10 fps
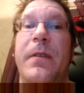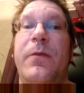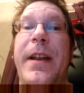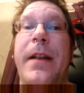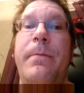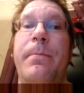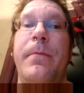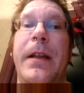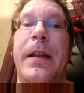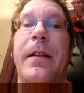Sweden
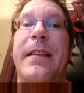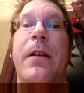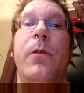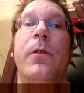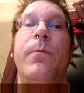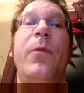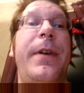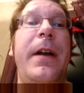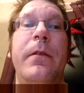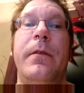in a town called
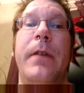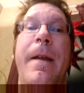Mora,